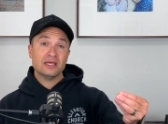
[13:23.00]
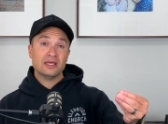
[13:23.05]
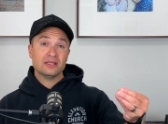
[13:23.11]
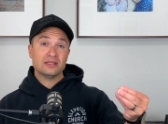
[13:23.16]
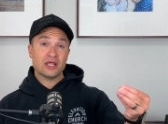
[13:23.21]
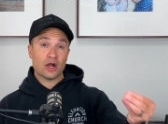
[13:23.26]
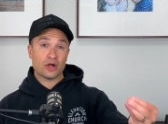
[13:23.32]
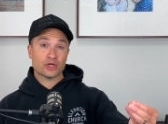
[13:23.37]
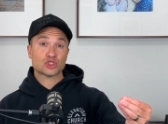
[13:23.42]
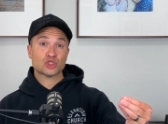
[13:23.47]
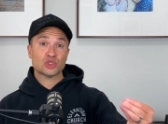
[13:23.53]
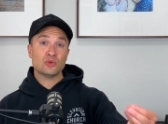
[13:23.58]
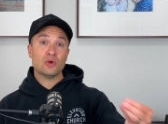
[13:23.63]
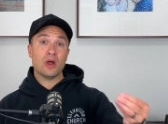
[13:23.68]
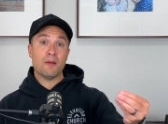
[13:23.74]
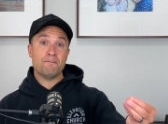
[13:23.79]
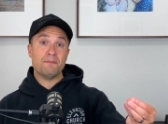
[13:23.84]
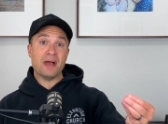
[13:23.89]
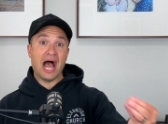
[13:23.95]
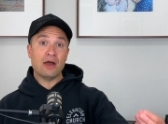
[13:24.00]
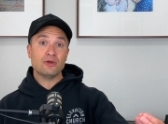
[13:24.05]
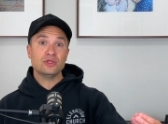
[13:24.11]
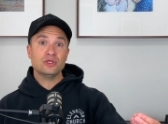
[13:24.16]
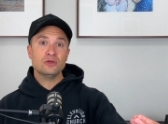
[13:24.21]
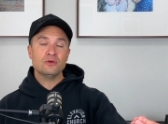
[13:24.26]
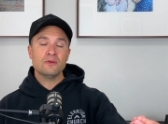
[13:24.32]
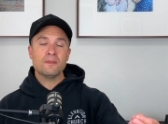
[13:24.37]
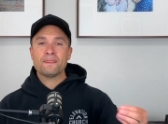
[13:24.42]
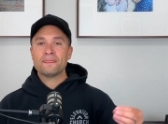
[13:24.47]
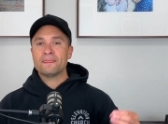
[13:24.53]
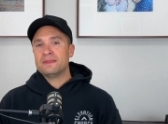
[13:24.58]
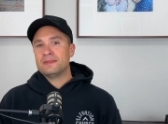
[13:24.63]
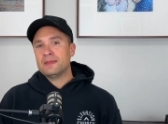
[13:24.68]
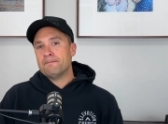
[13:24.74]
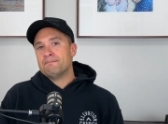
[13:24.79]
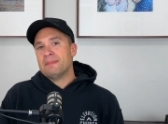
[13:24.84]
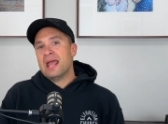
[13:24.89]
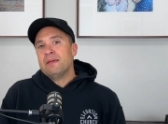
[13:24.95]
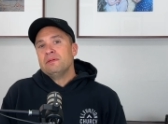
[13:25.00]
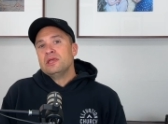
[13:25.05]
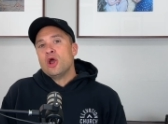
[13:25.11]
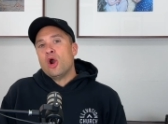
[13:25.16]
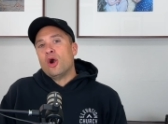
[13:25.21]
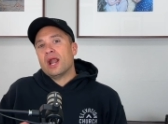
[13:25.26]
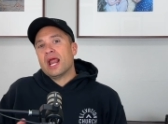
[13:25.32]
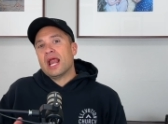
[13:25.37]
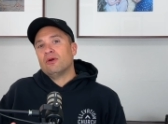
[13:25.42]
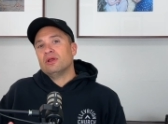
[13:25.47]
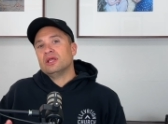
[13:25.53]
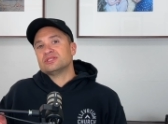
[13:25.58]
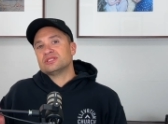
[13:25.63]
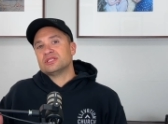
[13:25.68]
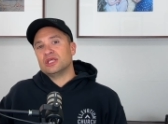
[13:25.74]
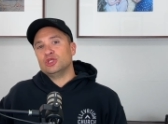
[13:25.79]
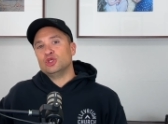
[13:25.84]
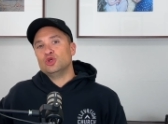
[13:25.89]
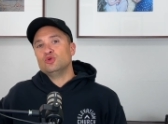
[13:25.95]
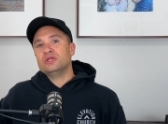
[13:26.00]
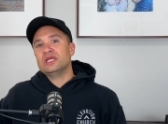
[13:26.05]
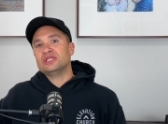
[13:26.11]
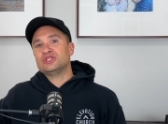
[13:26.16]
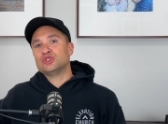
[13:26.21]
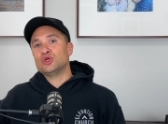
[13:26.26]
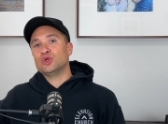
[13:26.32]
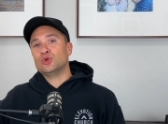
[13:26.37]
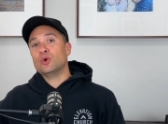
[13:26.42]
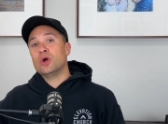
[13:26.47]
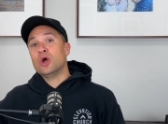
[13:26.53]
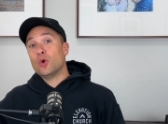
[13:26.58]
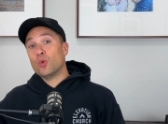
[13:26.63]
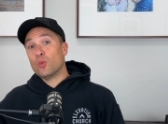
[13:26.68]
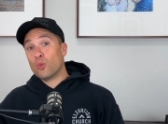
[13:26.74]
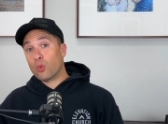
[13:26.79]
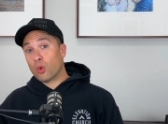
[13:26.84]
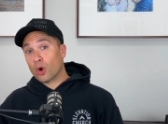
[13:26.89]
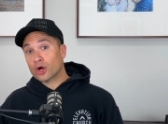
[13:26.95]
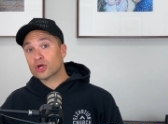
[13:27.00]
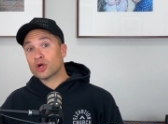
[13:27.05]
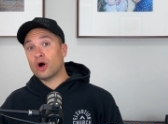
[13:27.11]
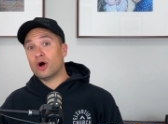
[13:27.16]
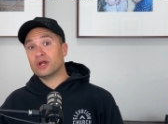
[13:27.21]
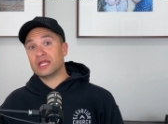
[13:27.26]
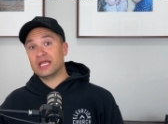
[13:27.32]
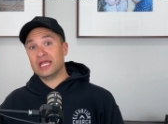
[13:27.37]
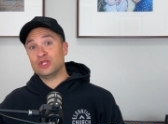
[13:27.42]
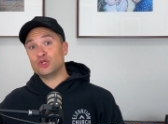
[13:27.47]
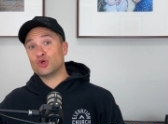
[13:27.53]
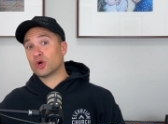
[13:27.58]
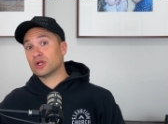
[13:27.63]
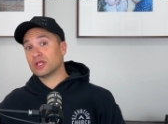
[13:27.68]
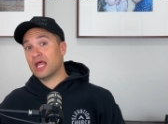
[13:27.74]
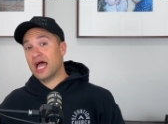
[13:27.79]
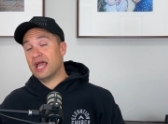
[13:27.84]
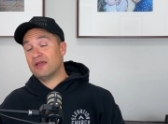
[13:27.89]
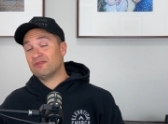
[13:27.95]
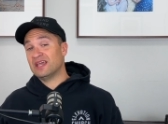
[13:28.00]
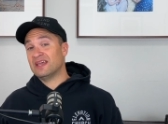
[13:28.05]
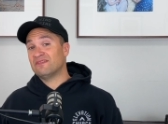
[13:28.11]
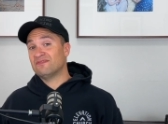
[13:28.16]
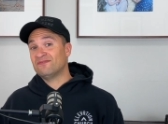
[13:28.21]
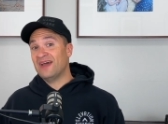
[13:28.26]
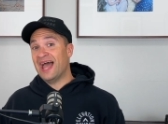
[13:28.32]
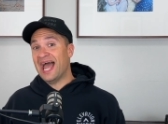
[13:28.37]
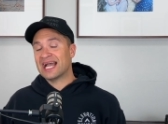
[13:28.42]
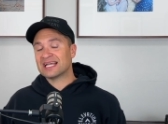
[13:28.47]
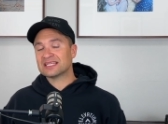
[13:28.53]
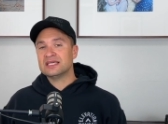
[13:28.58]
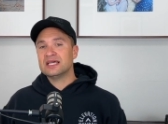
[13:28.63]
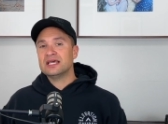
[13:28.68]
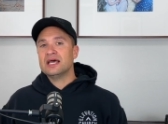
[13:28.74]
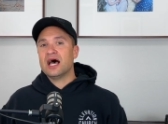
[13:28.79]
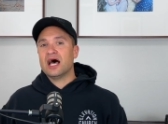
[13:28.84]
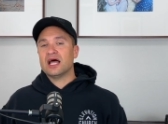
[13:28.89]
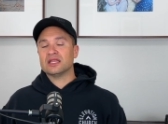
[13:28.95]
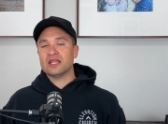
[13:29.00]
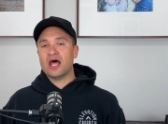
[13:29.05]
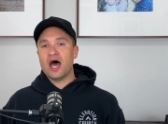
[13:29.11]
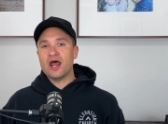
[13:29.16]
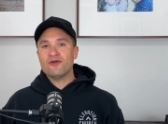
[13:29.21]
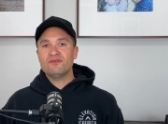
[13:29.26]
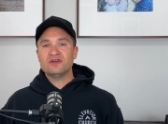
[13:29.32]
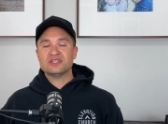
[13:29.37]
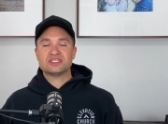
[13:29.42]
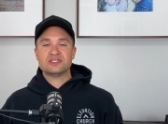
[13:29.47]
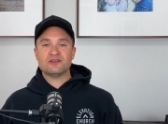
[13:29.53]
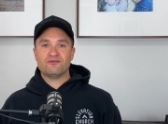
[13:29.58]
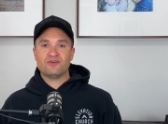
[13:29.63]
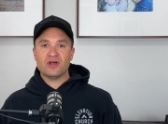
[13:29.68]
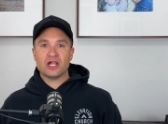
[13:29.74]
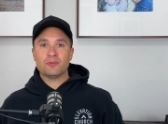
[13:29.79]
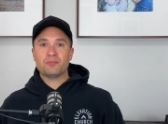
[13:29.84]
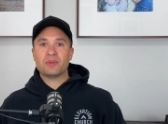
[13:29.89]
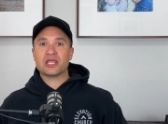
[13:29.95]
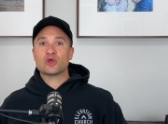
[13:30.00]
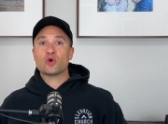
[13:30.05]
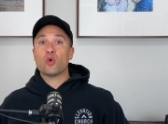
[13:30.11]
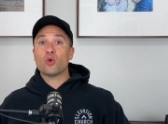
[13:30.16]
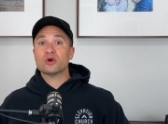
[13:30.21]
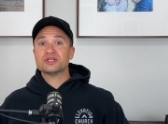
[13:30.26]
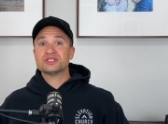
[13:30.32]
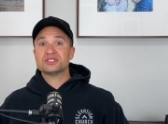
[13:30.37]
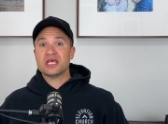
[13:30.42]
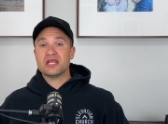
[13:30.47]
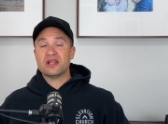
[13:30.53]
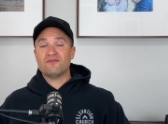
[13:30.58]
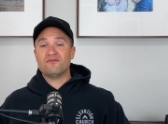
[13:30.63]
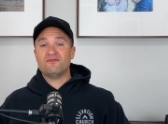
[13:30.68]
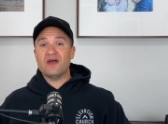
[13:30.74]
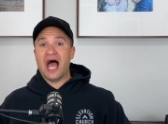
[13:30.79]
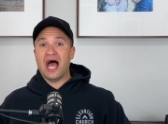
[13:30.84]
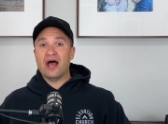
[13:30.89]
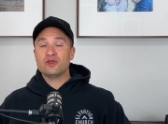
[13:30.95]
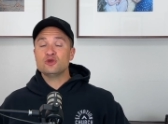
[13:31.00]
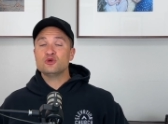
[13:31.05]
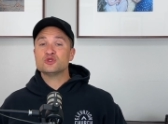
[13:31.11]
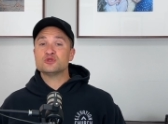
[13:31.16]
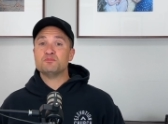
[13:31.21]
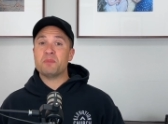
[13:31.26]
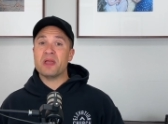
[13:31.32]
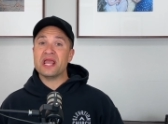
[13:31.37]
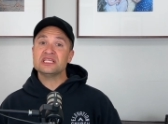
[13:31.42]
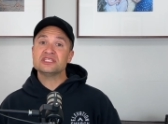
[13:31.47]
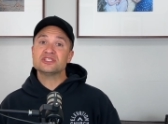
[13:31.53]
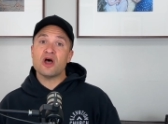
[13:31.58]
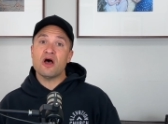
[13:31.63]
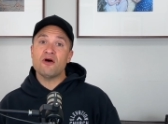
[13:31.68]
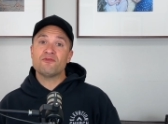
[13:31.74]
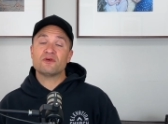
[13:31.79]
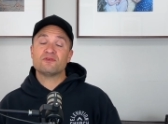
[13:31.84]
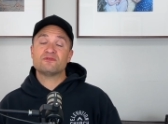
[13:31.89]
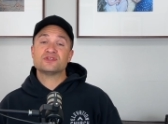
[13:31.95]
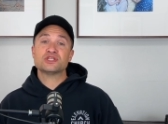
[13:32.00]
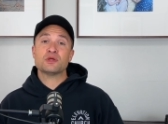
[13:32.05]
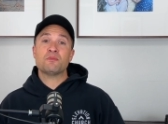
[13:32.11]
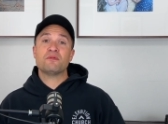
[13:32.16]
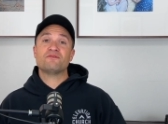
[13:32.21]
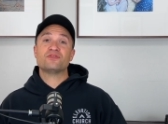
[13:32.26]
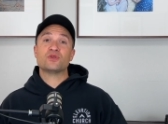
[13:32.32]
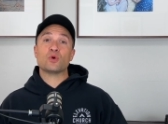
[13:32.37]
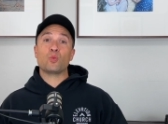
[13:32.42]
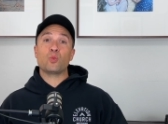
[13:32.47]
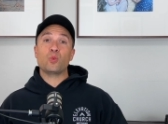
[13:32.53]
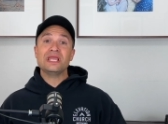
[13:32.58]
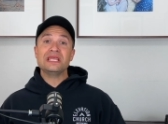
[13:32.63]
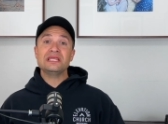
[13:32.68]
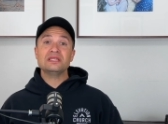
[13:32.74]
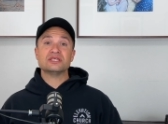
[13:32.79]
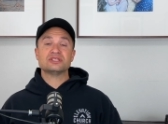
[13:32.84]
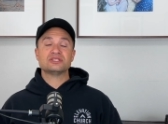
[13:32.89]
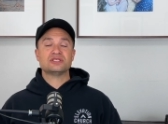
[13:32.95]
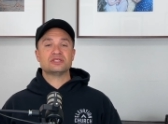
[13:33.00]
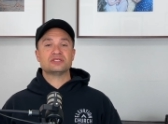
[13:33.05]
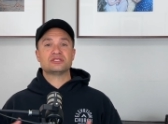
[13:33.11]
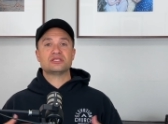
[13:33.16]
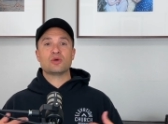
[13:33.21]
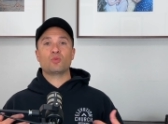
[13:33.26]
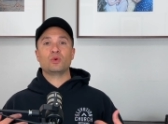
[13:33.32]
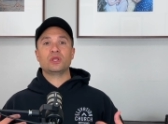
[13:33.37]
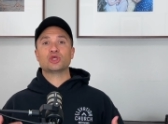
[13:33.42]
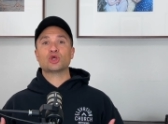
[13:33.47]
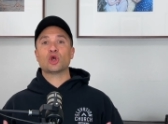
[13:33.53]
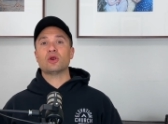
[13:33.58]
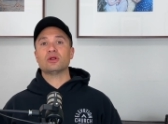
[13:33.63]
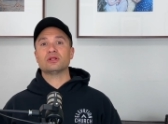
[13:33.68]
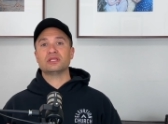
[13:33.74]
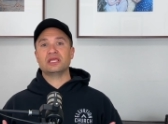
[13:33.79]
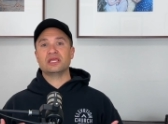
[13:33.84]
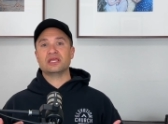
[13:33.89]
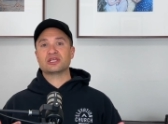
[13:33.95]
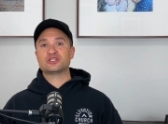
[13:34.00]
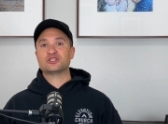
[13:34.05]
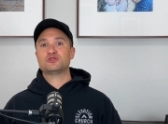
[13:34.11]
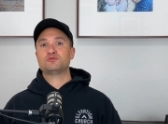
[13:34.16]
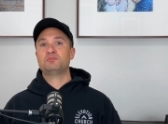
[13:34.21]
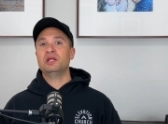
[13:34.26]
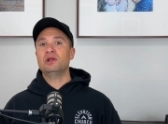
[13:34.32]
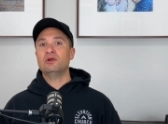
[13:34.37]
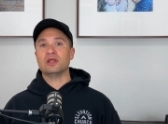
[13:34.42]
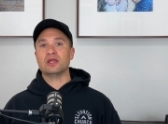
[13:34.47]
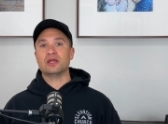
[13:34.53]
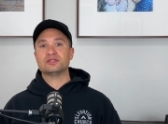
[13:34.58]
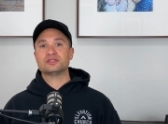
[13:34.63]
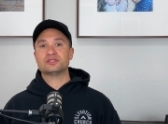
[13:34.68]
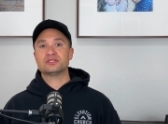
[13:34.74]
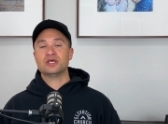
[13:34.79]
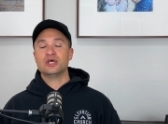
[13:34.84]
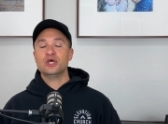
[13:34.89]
that are true about you that maybe are areas that you need to work on in your life. In fact, a lot of us develop a core set of values based off of some of the weaknesses that we currently experience.